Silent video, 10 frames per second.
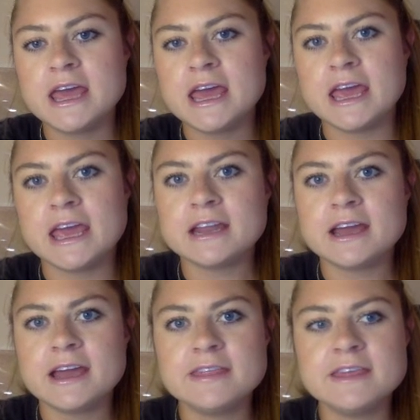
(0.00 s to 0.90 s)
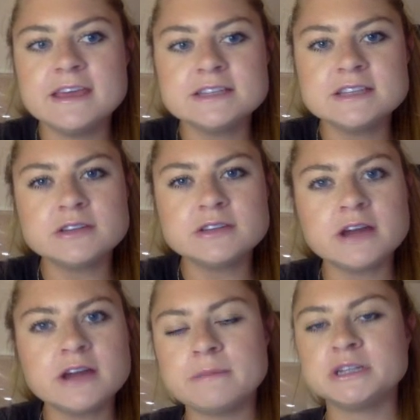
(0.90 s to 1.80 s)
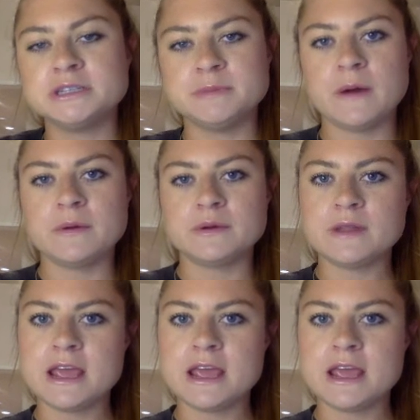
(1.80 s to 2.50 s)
And I think it's not talked that much about,